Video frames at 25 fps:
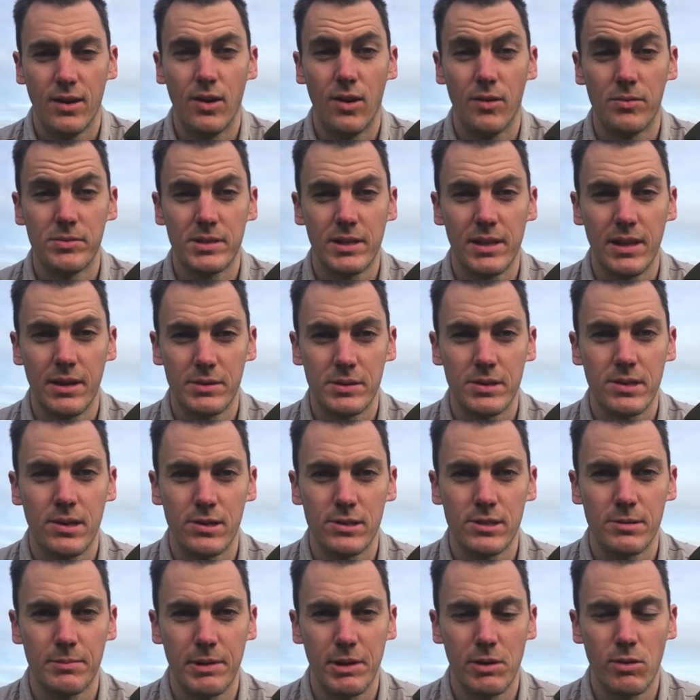Obviously that was
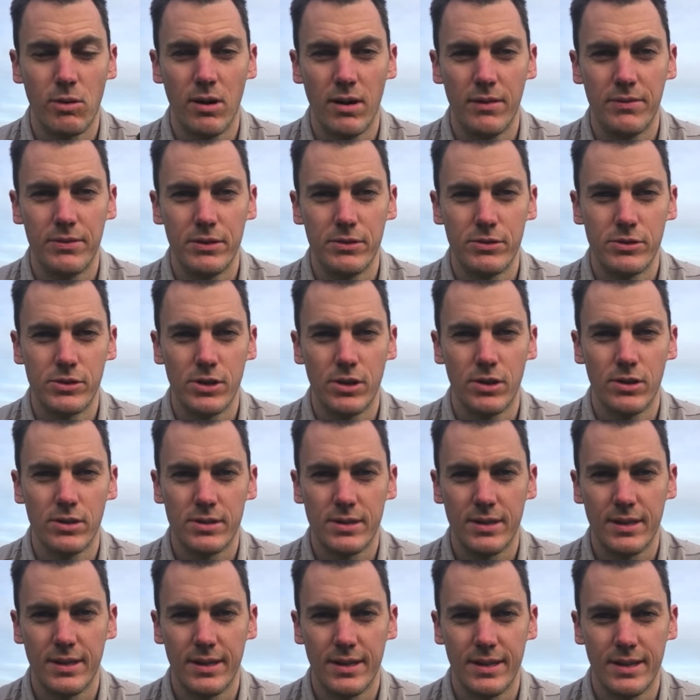costing me quite a few
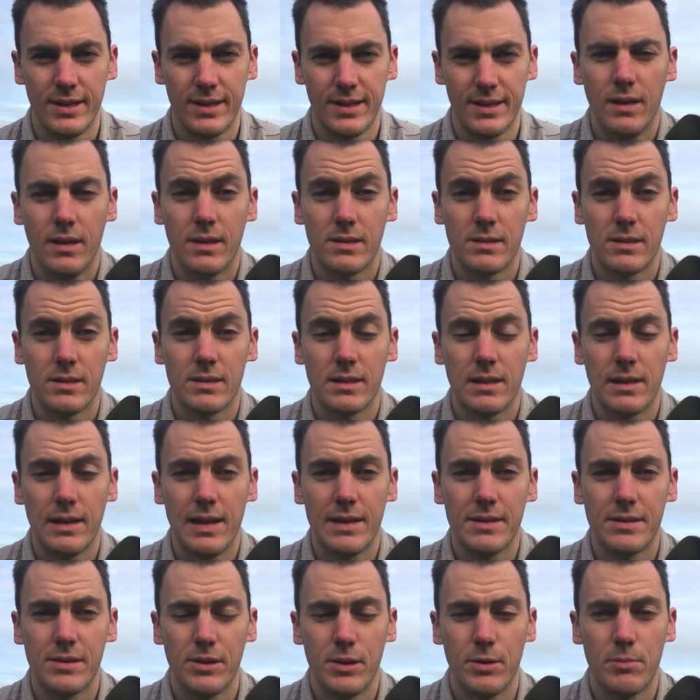shots. So there's a
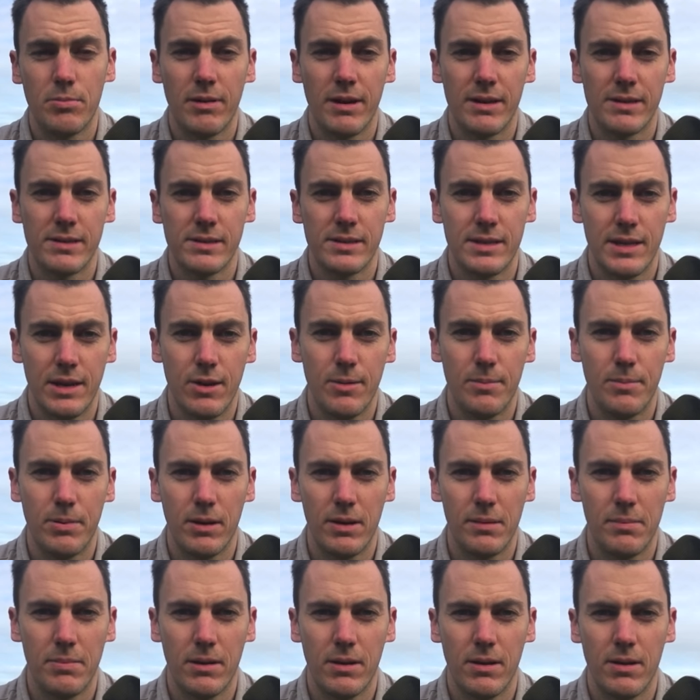lad who practices here at
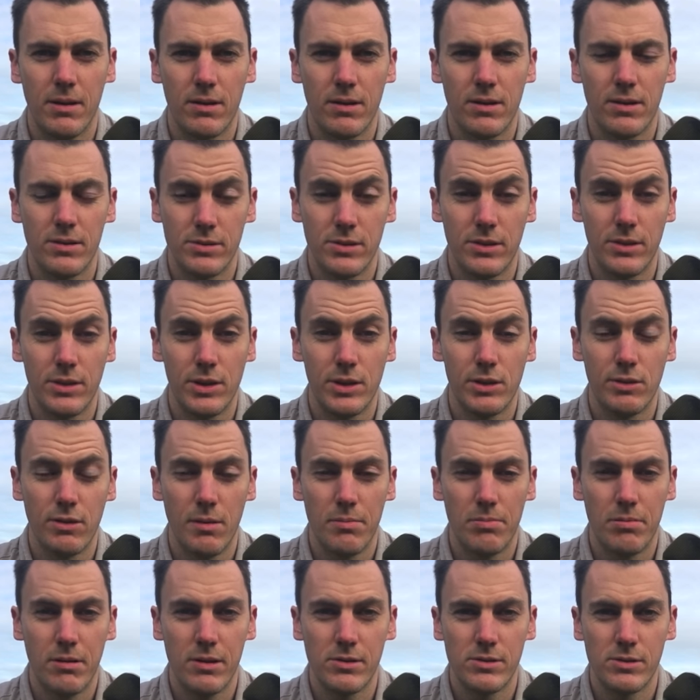Burley Park who's on the
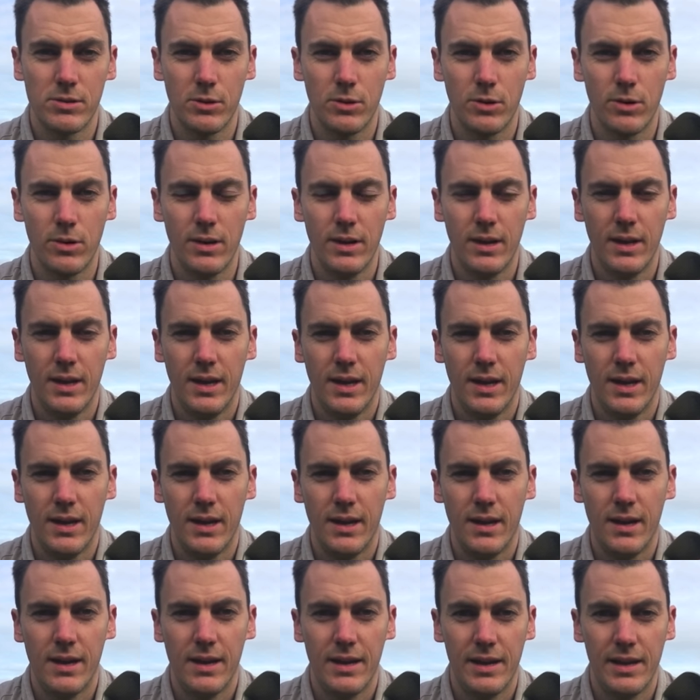Euro Pro Tour,
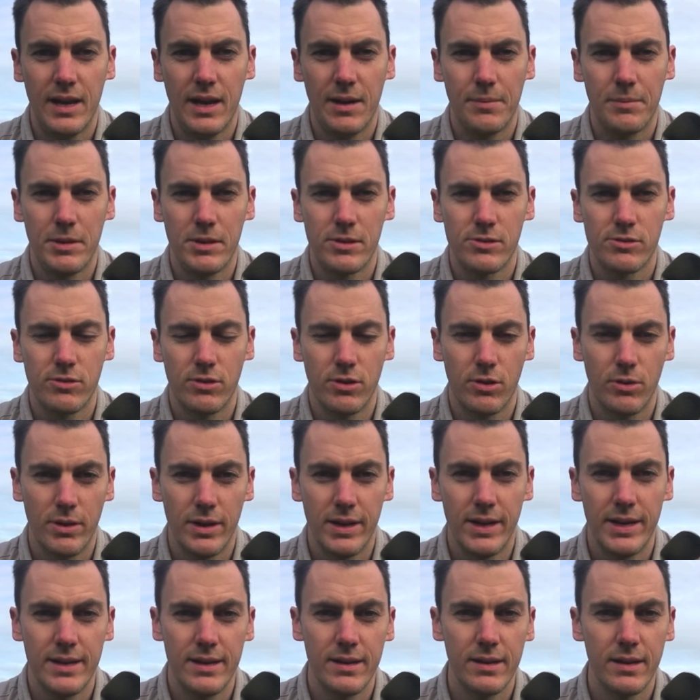and he gave me this drill
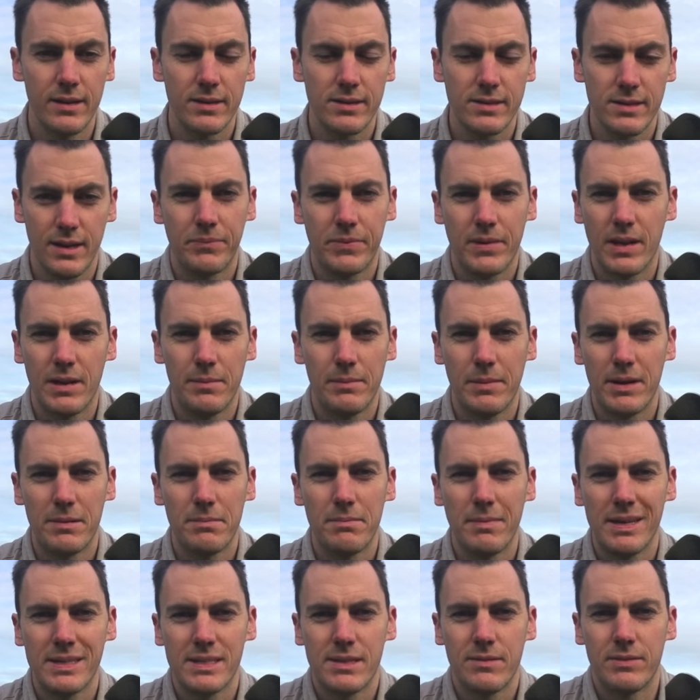that he does, and it made a
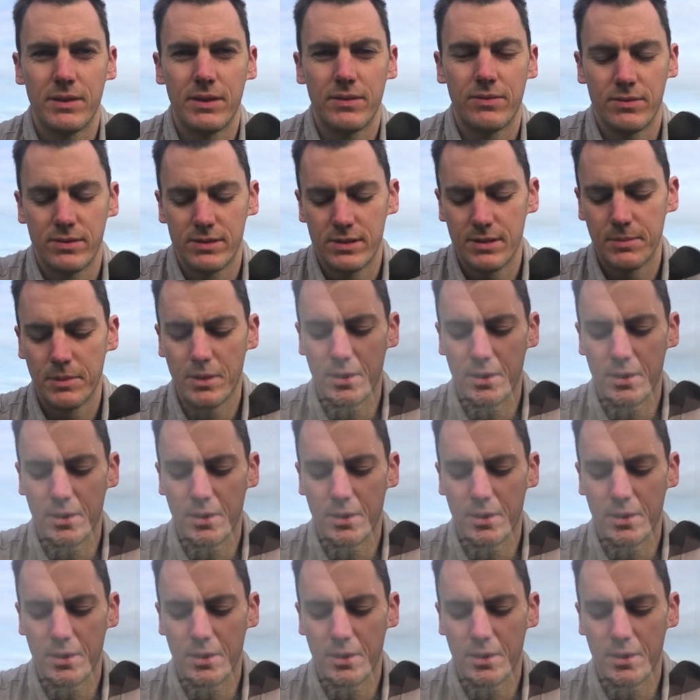massive difference to